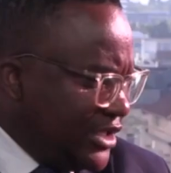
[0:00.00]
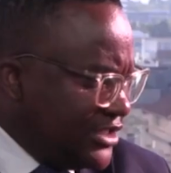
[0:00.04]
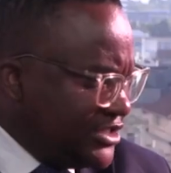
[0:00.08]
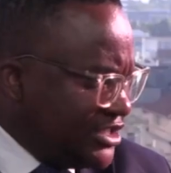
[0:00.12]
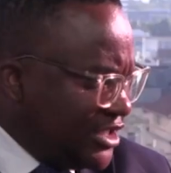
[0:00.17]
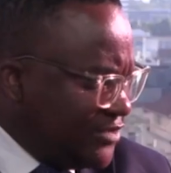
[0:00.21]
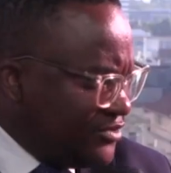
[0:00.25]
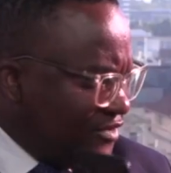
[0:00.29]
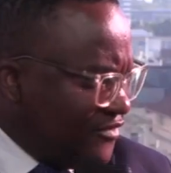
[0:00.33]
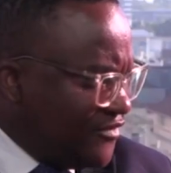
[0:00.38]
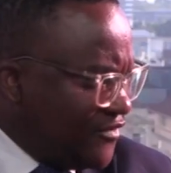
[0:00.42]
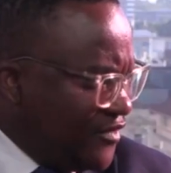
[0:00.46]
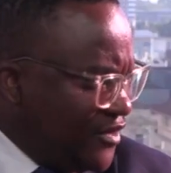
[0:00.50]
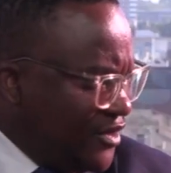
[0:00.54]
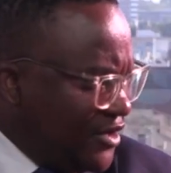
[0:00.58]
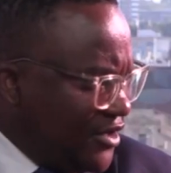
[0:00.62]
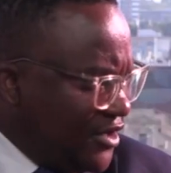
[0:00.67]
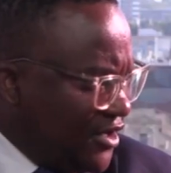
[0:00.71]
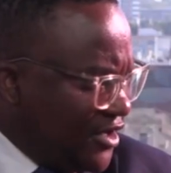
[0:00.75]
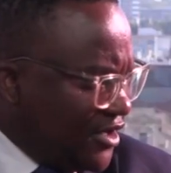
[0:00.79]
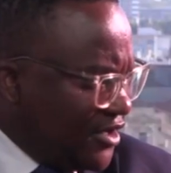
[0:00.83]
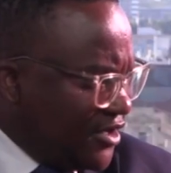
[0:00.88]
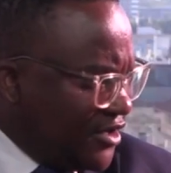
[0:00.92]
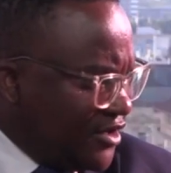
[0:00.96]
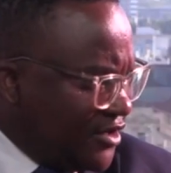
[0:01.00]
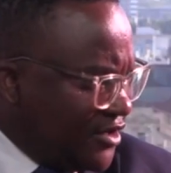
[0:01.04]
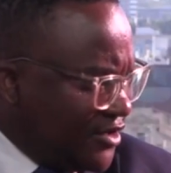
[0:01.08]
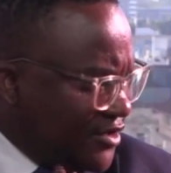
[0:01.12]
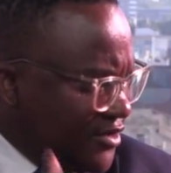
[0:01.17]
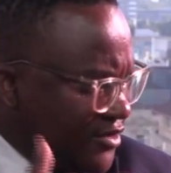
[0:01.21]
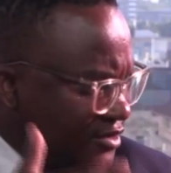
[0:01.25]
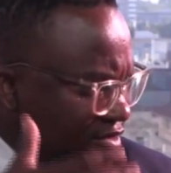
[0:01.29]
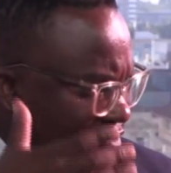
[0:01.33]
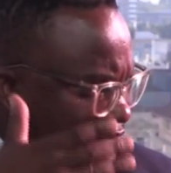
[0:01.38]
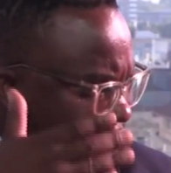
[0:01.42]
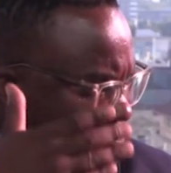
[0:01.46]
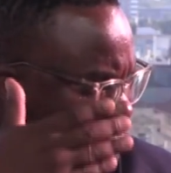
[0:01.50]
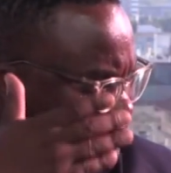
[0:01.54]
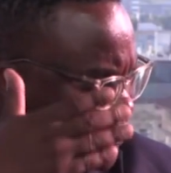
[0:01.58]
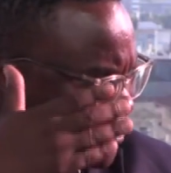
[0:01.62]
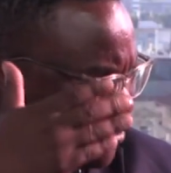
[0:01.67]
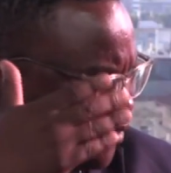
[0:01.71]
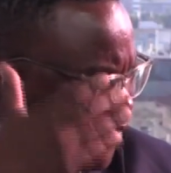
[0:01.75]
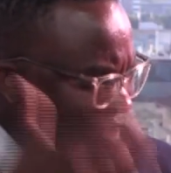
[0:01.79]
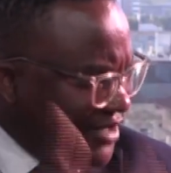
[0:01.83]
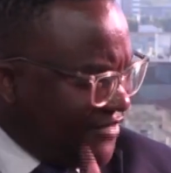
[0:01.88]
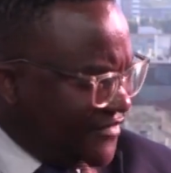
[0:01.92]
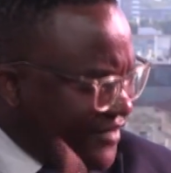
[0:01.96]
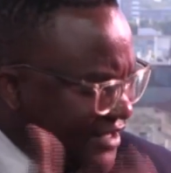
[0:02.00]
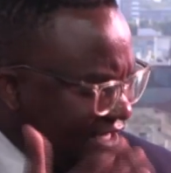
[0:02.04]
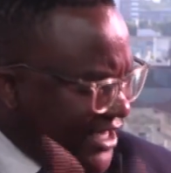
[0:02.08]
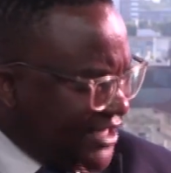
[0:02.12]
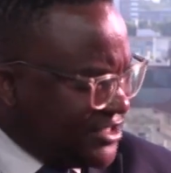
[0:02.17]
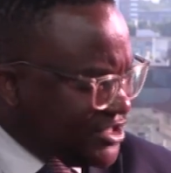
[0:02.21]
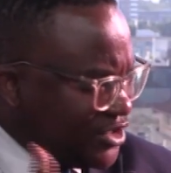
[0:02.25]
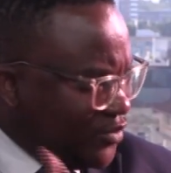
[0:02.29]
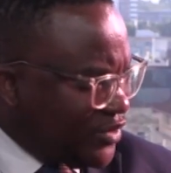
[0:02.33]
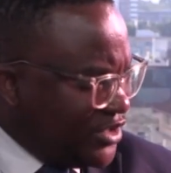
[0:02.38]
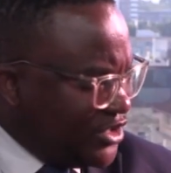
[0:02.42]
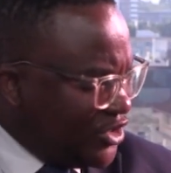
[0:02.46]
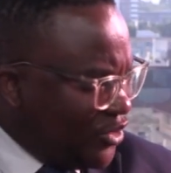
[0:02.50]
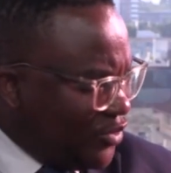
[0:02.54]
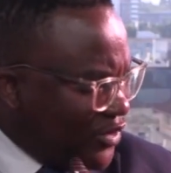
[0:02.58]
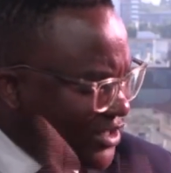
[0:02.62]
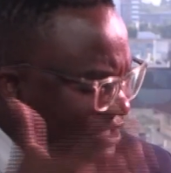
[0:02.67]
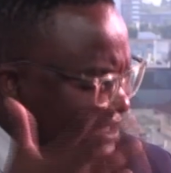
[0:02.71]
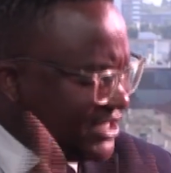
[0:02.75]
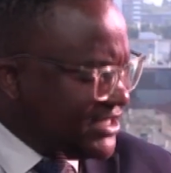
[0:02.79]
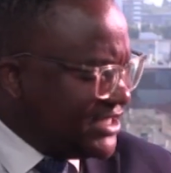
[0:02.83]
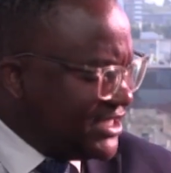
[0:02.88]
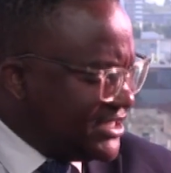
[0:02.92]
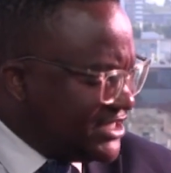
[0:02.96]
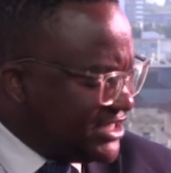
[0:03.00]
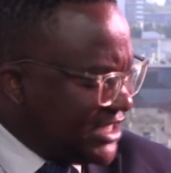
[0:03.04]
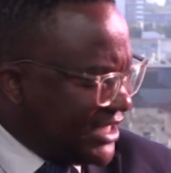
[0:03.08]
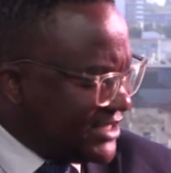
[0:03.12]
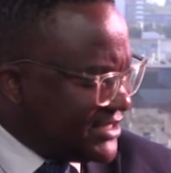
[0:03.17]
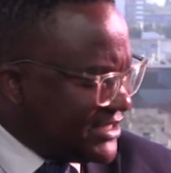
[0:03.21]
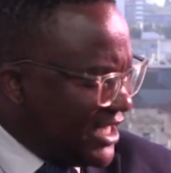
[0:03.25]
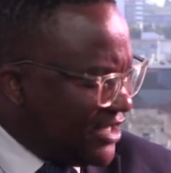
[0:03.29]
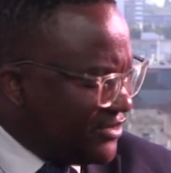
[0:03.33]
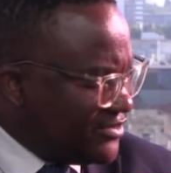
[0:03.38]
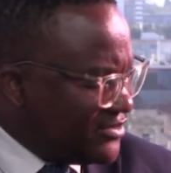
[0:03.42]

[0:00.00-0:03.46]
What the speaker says: terms of the qualification window, when does it shut down?